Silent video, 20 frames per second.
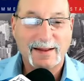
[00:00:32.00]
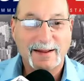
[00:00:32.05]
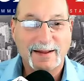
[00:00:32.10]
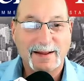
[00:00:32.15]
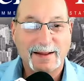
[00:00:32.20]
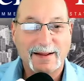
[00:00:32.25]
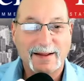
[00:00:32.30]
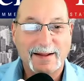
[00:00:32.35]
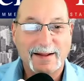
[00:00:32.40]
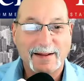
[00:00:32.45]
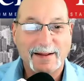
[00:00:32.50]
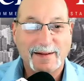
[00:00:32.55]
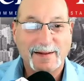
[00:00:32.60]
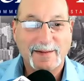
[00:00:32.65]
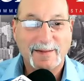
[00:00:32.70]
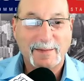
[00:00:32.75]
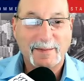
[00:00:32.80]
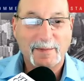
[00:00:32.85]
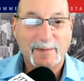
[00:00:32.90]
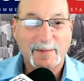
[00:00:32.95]

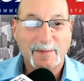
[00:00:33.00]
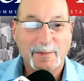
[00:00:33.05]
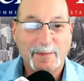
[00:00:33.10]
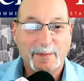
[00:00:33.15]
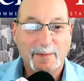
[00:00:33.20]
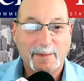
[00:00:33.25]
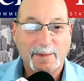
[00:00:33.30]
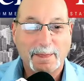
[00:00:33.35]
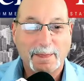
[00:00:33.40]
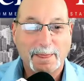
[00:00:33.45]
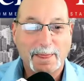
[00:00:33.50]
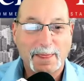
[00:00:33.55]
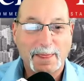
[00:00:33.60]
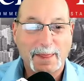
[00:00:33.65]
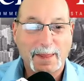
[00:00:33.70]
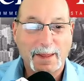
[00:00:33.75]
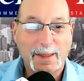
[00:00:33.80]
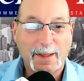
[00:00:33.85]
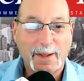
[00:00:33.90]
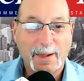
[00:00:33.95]

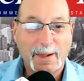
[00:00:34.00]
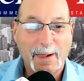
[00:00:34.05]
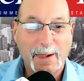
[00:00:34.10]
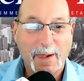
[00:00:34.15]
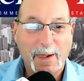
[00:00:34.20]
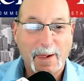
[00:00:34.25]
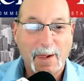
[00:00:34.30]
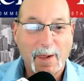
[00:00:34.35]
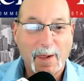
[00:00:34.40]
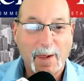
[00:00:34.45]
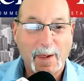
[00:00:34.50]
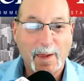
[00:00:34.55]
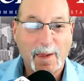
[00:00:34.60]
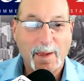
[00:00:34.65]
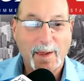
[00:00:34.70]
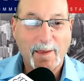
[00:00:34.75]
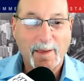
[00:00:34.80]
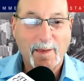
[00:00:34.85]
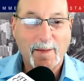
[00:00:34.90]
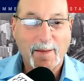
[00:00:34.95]

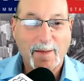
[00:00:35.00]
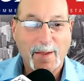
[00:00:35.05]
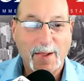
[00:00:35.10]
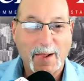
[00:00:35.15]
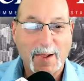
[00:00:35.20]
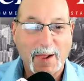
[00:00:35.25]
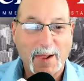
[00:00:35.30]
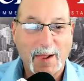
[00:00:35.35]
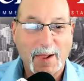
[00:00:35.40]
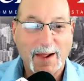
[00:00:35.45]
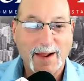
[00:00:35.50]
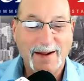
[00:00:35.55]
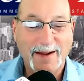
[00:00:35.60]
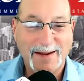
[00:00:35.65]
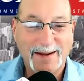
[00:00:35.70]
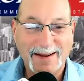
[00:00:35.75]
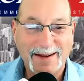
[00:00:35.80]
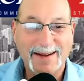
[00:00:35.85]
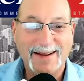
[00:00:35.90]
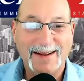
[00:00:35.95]

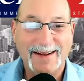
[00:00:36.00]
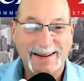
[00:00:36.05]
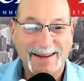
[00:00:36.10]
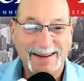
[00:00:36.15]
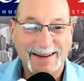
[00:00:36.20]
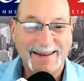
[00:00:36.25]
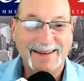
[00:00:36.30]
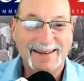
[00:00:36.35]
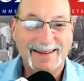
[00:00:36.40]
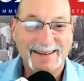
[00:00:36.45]
(silent)